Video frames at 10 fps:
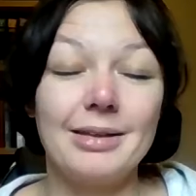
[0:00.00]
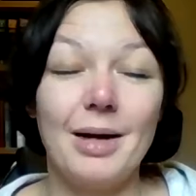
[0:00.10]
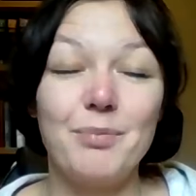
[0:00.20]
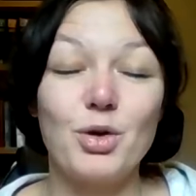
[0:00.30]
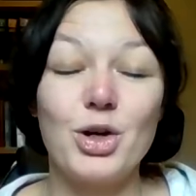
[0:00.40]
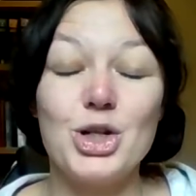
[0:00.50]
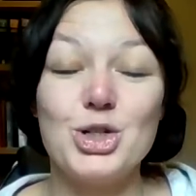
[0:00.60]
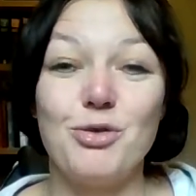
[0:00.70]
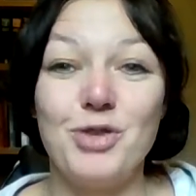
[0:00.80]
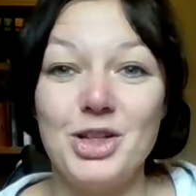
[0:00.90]
I'm not going to
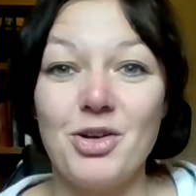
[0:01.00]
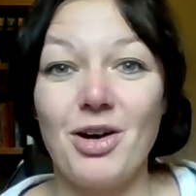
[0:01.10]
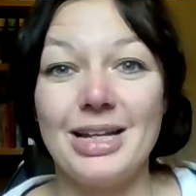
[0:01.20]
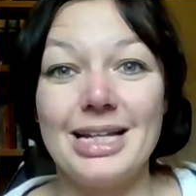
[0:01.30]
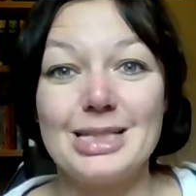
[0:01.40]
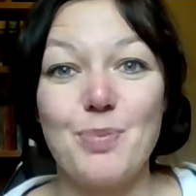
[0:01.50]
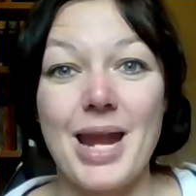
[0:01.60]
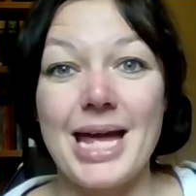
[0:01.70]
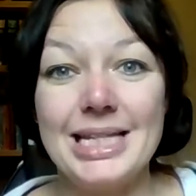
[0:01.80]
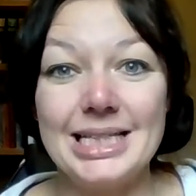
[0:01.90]
do a video on
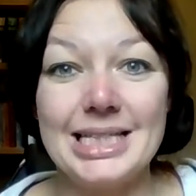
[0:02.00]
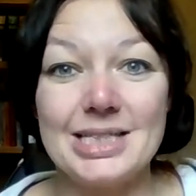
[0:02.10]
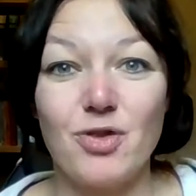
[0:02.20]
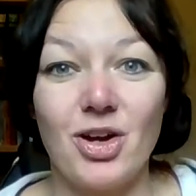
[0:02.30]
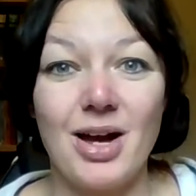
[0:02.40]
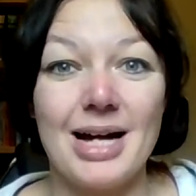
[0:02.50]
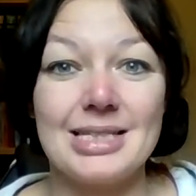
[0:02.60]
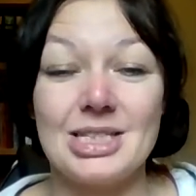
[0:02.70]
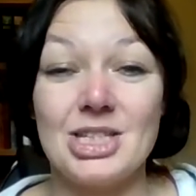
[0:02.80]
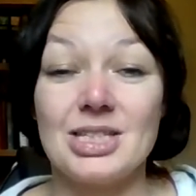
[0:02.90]
explaining this for you guys.
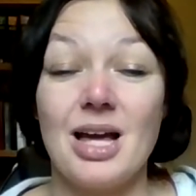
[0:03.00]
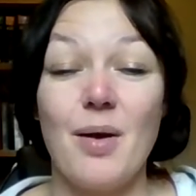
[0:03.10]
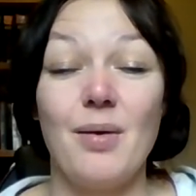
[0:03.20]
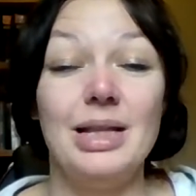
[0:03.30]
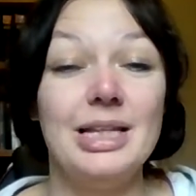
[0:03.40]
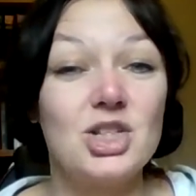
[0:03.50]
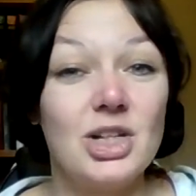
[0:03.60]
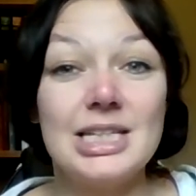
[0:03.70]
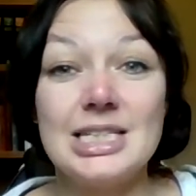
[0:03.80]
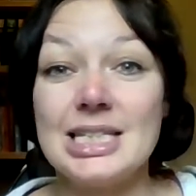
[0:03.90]
It's just
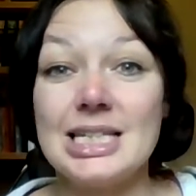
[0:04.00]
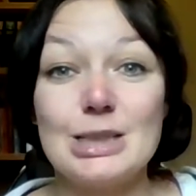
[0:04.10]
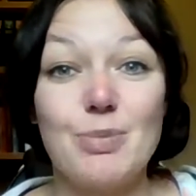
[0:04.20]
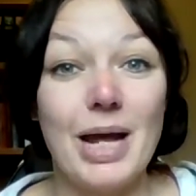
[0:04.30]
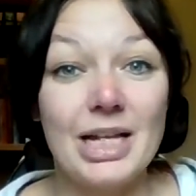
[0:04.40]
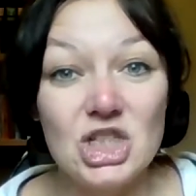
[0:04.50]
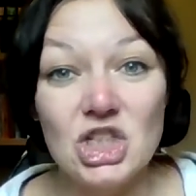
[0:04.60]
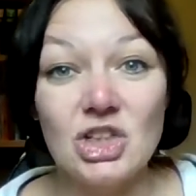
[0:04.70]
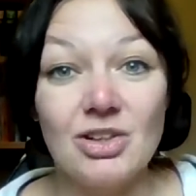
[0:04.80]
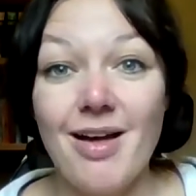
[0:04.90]
literally just explaining
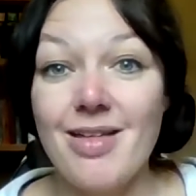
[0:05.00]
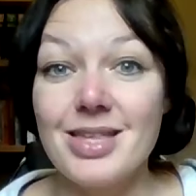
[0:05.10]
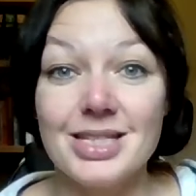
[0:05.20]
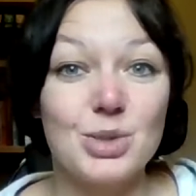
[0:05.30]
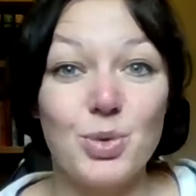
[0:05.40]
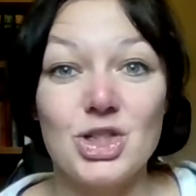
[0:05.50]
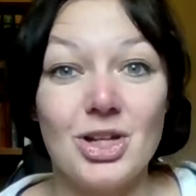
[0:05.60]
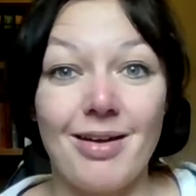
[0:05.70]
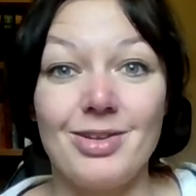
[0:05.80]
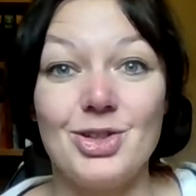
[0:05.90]
to you, this is what you
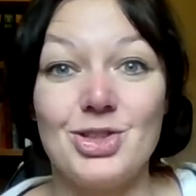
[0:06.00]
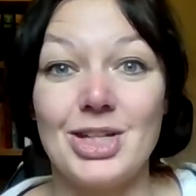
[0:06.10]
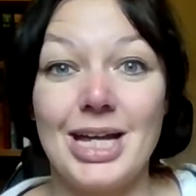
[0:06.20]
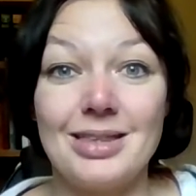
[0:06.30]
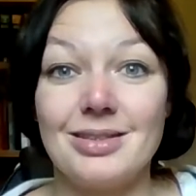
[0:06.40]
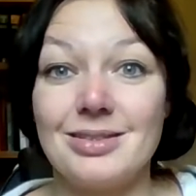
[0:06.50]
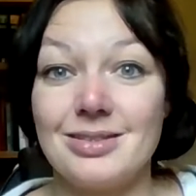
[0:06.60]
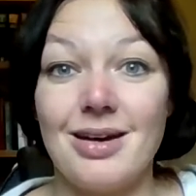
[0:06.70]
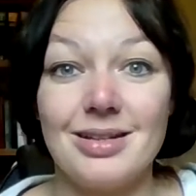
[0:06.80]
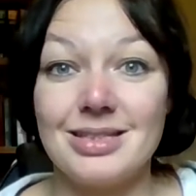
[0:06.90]
can do to get the
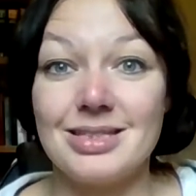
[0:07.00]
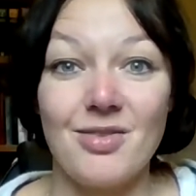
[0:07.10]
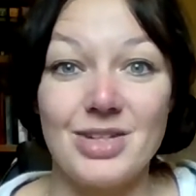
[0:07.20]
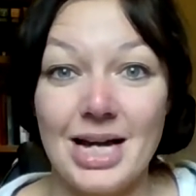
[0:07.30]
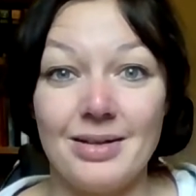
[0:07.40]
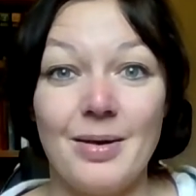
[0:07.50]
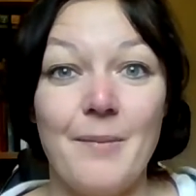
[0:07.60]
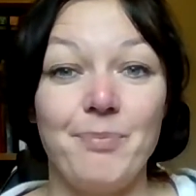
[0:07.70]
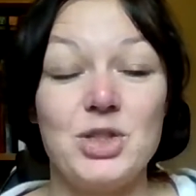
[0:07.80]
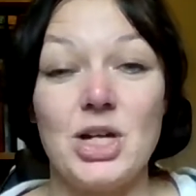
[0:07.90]
designing stuff done.
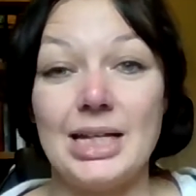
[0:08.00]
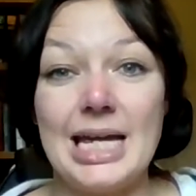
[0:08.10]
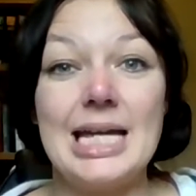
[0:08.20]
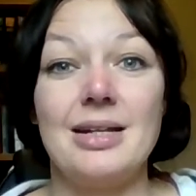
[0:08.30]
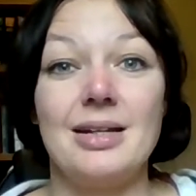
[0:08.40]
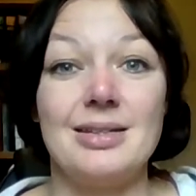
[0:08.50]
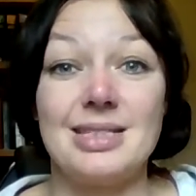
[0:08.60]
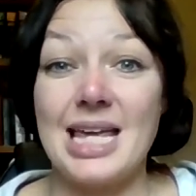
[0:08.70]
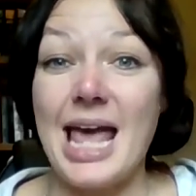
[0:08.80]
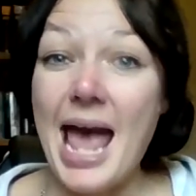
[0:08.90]
So again, it is
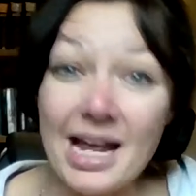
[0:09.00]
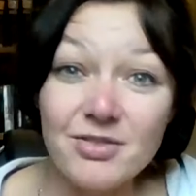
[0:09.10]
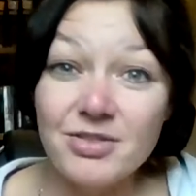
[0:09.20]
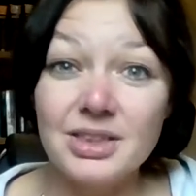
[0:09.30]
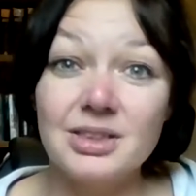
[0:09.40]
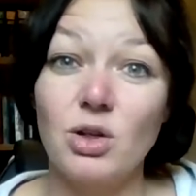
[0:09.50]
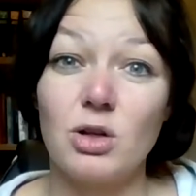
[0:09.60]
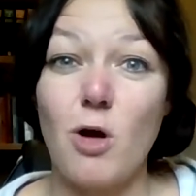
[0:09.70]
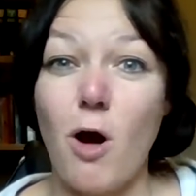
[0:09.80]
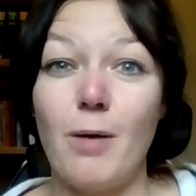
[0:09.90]

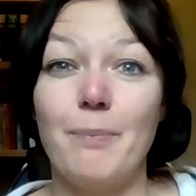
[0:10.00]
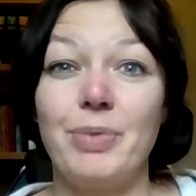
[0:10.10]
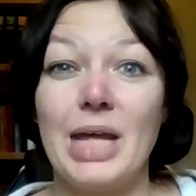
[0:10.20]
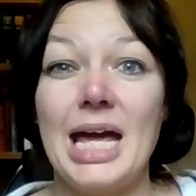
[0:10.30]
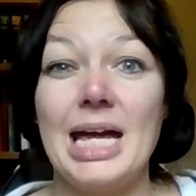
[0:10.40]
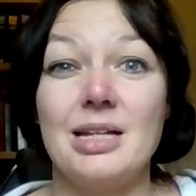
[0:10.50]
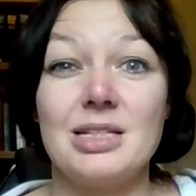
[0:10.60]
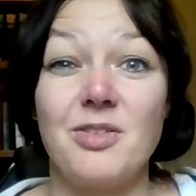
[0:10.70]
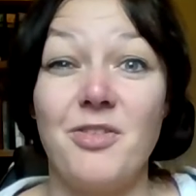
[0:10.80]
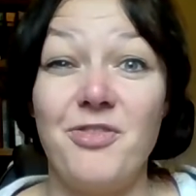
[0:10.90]
canva.com. It
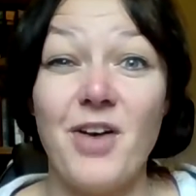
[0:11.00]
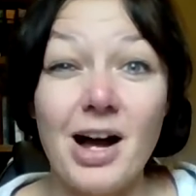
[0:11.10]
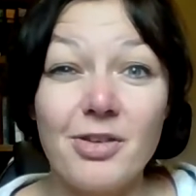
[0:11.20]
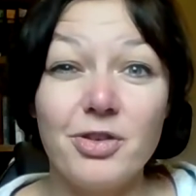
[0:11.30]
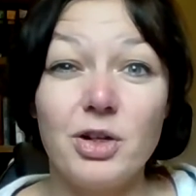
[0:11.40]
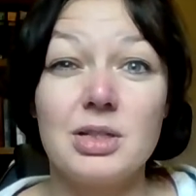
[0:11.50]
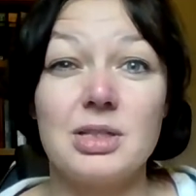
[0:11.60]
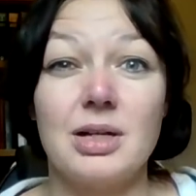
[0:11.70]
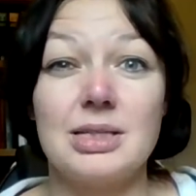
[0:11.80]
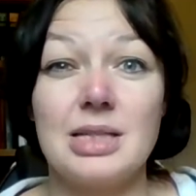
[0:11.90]
is Fiverr,
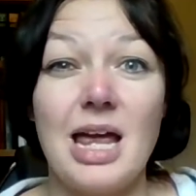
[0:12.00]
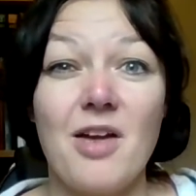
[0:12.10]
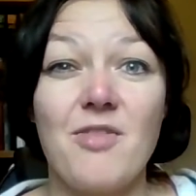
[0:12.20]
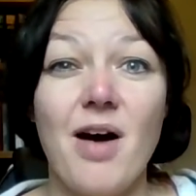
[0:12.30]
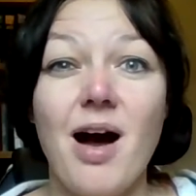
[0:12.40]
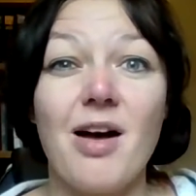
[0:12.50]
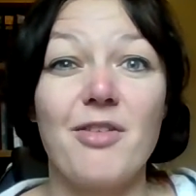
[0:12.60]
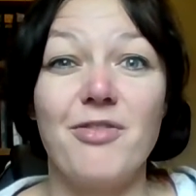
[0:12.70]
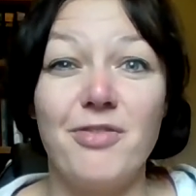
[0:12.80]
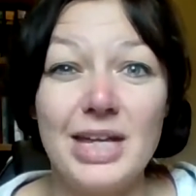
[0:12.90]
so it's
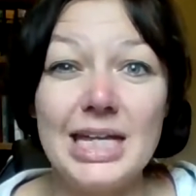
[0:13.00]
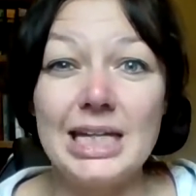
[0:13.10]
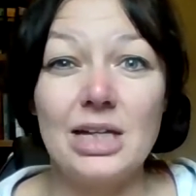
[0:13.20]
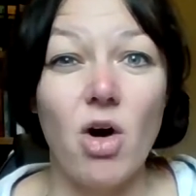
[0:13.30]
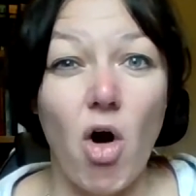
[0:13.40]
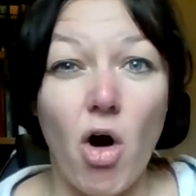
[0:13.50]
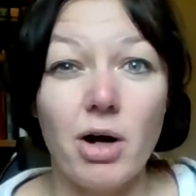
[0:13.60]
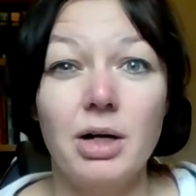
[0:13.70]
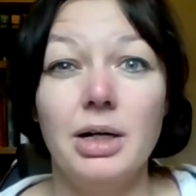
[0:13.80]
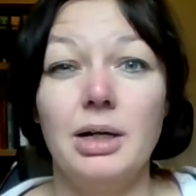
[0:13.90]

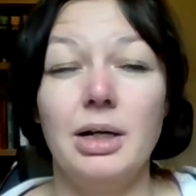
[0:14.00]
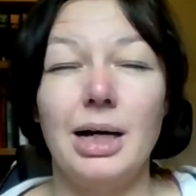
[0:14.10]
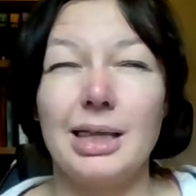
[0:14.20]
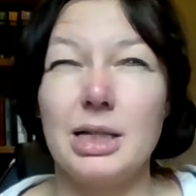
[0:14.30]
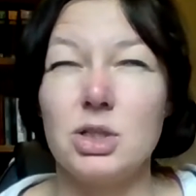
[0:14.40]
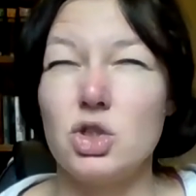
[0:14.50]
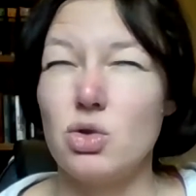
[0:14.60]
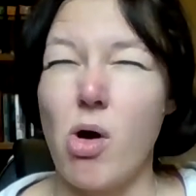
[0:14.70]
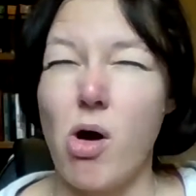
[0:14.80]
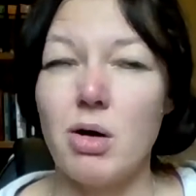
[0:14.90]
Fiver. I think it's
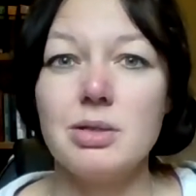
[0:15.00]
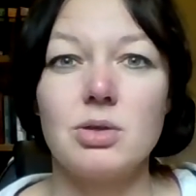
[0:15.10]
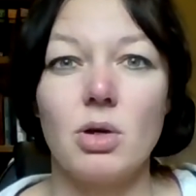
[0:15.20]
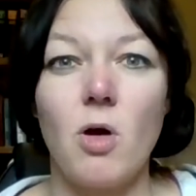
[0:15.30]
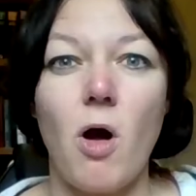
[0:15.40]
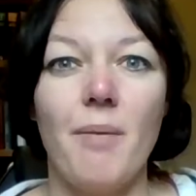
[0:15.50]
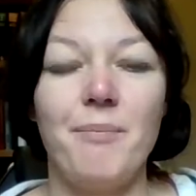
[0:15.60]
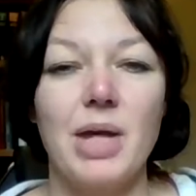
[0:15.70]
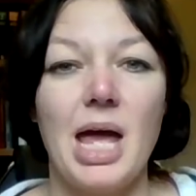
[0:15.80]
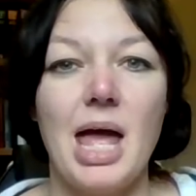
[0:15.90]
2 R's.com.